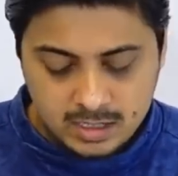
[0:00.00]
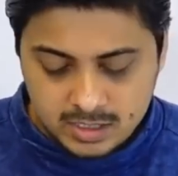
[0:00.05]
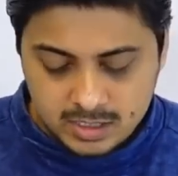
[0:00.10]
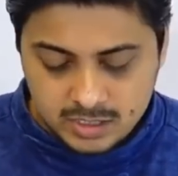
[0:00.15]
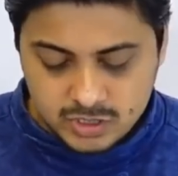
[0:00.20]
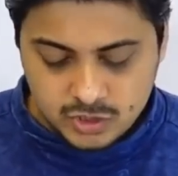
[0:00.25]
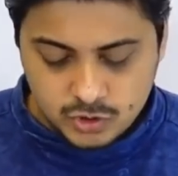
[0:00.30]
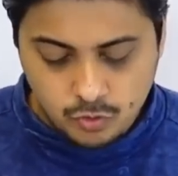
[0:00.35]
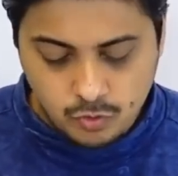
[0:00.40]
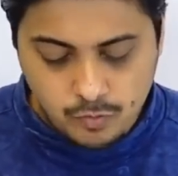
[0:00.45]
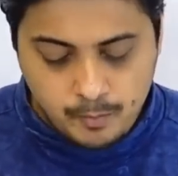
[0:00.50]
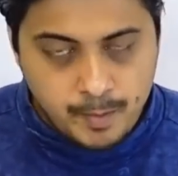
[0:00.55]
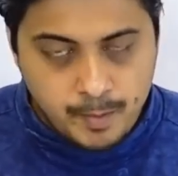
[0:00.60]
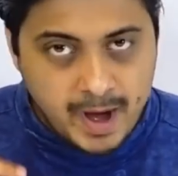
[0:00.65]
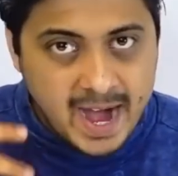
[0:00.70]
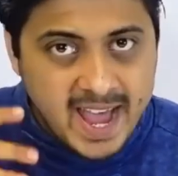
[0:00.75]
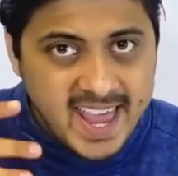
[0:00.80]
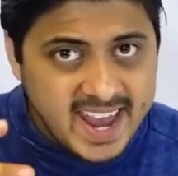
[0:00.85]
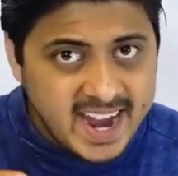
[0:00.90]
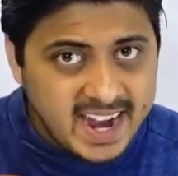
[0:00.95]
So
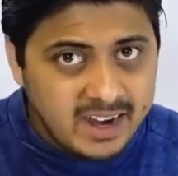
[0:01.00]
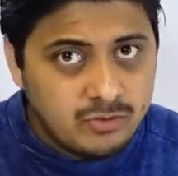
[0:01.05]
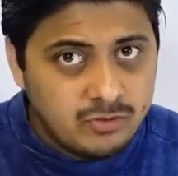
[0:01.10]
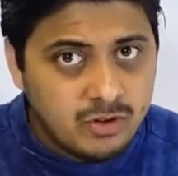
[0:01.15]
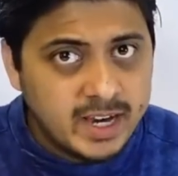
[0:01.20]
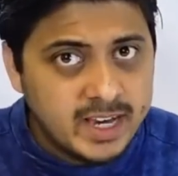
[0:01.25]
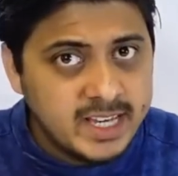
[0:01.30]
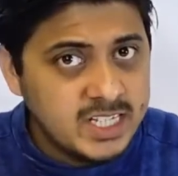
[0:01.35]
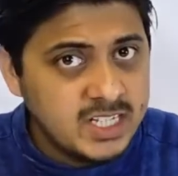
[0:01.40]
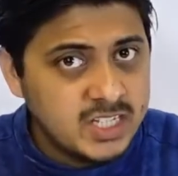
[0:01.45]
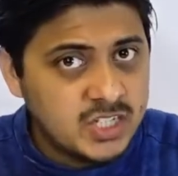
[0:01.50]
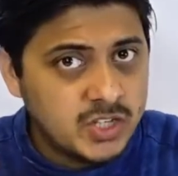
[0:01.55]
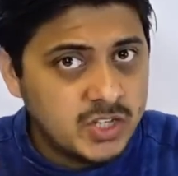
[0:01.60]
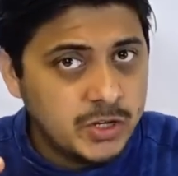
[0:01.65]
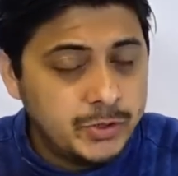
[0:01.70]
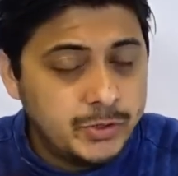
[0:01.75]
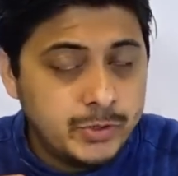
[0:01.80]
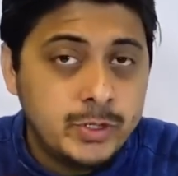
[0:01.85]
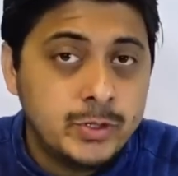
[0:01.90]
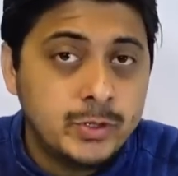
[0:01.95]
my advice
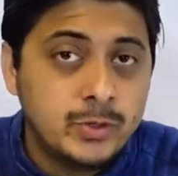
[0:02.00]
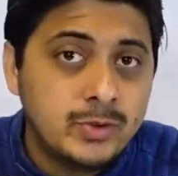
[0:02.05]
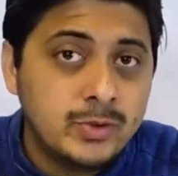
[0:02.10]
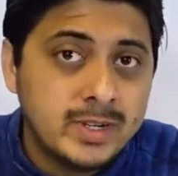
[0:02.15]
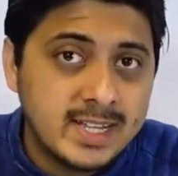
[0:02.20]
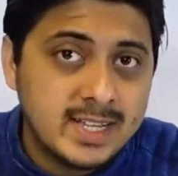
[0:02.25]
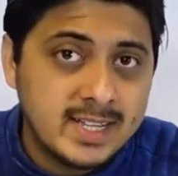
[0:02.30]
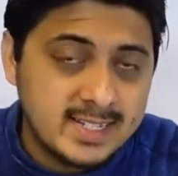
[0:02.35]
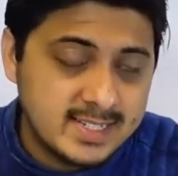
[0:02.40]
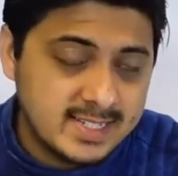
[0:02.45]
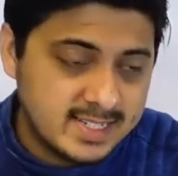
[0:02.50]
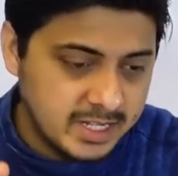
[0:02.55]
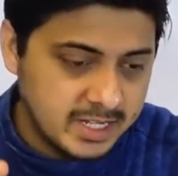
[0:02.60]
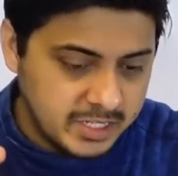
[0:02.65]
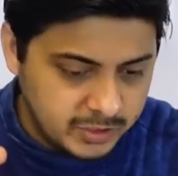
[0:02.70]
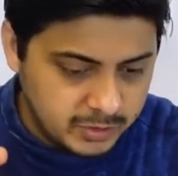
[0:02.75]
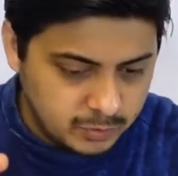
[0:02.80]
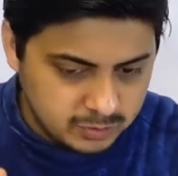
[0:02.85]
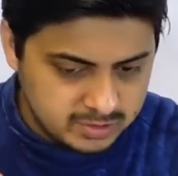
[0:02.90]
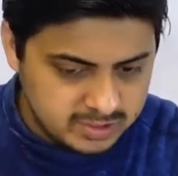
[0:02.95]
to you is
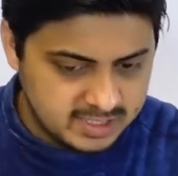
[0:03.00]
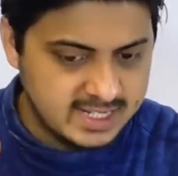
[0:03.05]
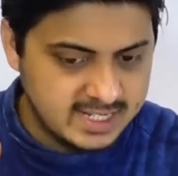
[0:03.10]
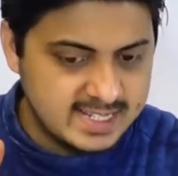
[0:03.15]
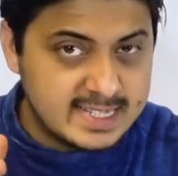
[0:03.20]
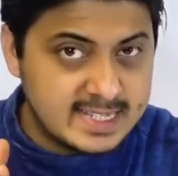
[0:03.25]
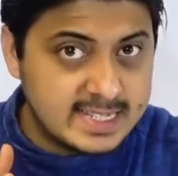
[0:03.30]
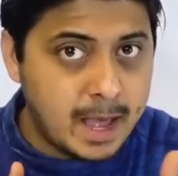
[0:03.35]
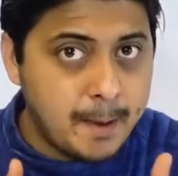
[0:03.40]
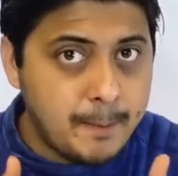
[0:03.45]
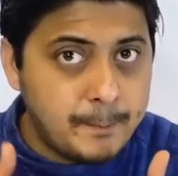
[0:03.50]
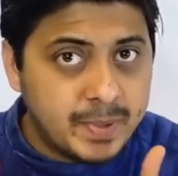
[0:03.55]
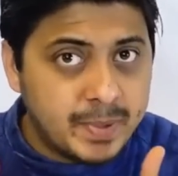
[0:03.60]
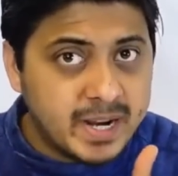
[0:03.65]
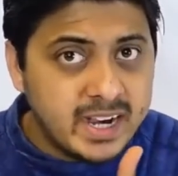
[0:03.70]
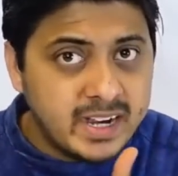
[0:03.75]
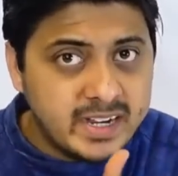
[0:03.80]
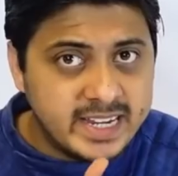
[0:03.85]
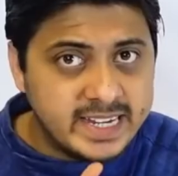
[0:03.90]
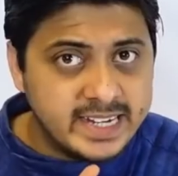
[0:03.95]
use
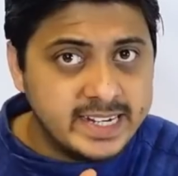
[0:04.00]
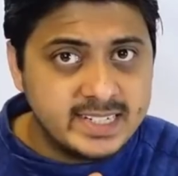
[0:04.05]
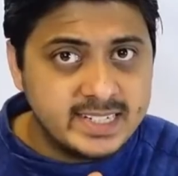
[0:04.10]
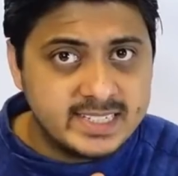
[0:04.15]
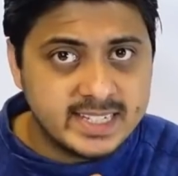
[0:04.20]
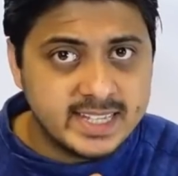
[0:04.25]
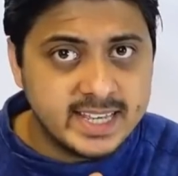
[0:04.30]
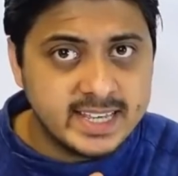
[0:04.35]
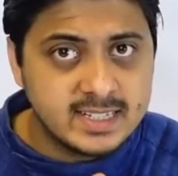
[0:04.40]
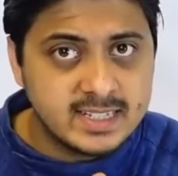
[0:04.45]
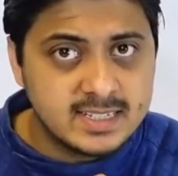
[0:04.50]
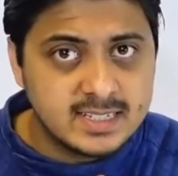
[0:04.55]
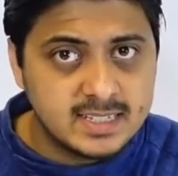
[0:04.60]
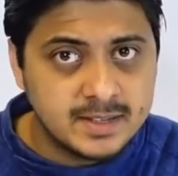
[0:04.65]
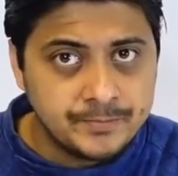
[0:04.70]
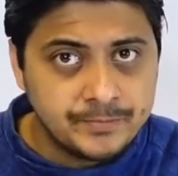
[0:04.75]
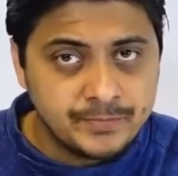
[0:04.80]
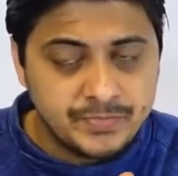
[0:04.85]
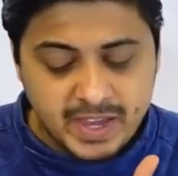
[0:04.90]
separate heat sinks